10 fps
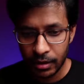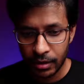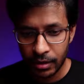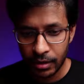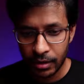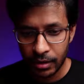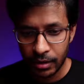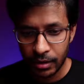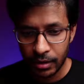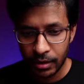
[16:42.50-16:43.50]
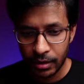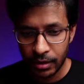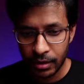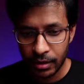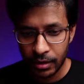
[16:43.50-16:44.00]
on
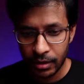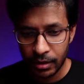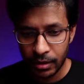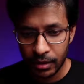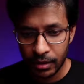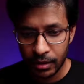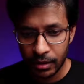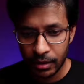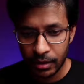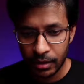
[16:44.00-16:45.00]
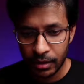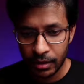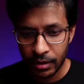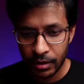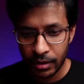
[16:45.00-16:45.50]
Google. So if I search
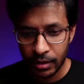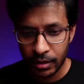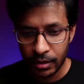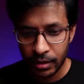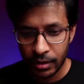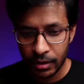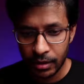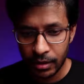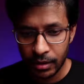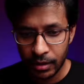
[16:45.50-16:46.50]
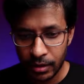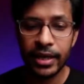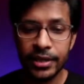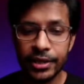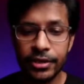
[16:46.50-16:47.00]
Google, and if I search my
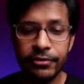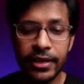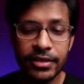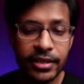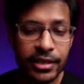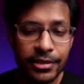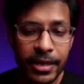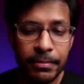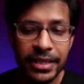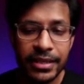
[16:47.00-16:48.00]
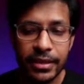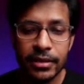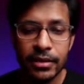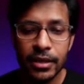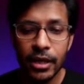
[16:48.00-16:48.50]
organization, if I search my
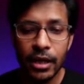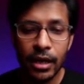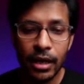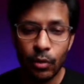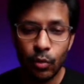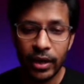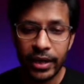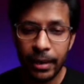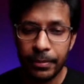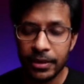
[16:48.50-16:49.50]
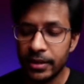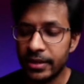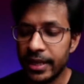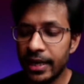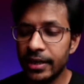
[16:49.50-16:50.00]
business, what happens
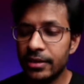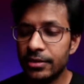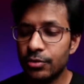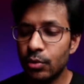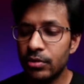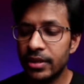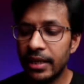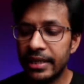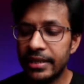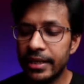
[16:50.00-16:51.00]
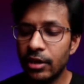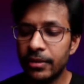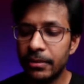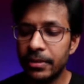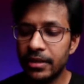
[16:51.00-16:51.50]
is that it shows the listing
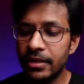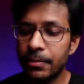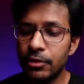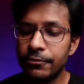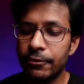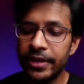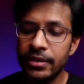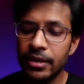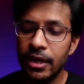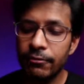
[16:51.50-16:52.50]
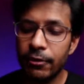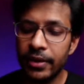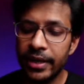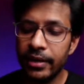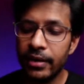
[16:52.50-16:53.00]
of the business. Suppose
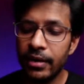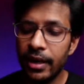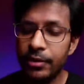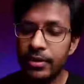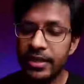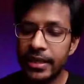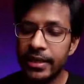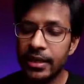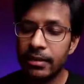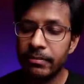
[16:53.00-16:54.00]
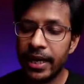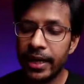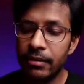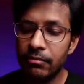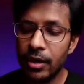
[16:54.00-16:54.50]
for here, you'll see that
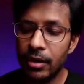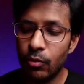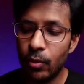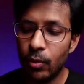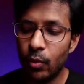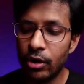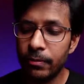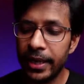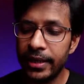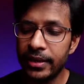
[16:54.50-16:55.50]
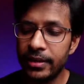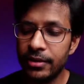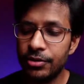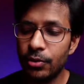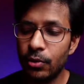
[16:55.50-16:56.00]
my workplace, it
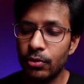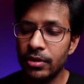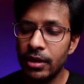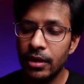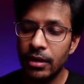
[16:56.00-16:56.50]
shows